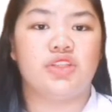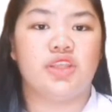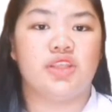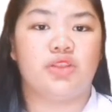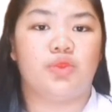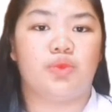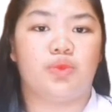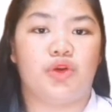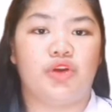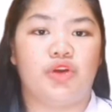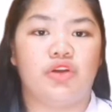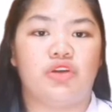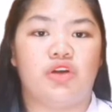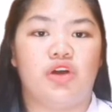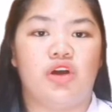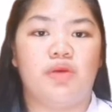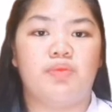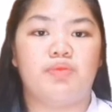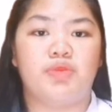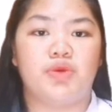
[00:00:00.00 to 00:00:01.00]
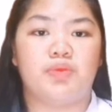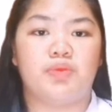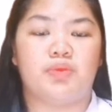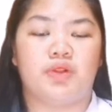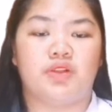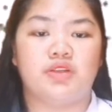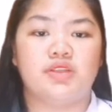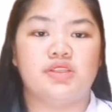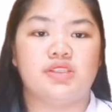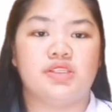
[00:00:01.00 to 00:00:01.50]
network of
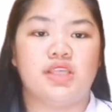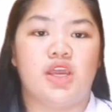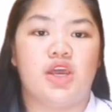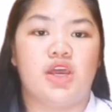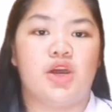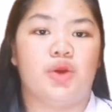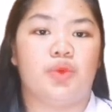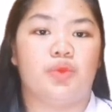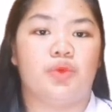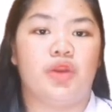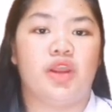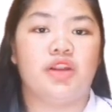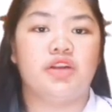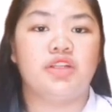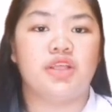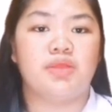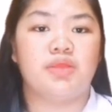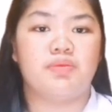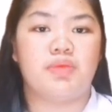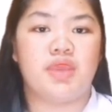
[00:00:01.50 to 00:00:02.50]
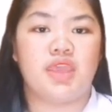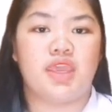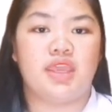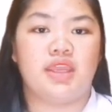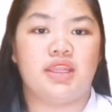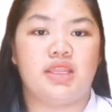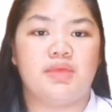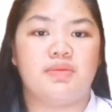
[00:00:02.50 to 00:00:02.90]
pupils rather than being